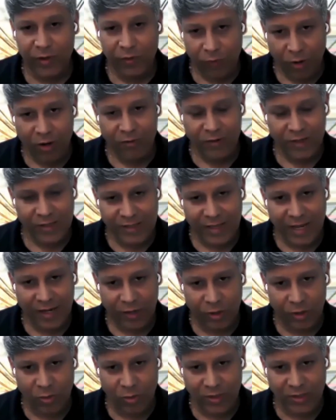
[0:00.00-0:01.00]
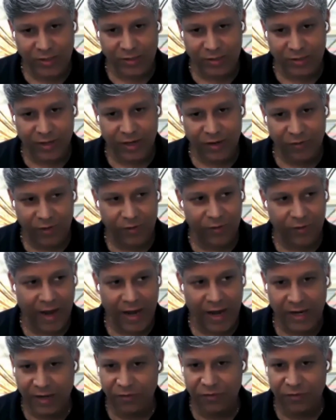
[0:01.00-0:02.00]
We've always had tokens, right? We've
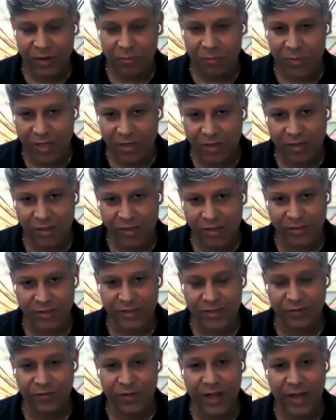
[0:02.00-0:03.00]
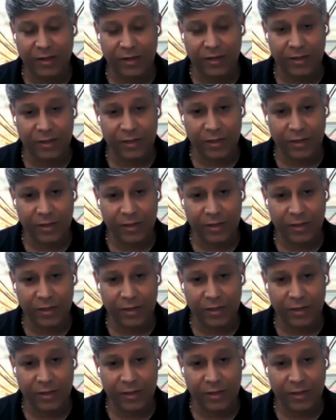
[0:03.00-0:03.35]
had different materials. In fact,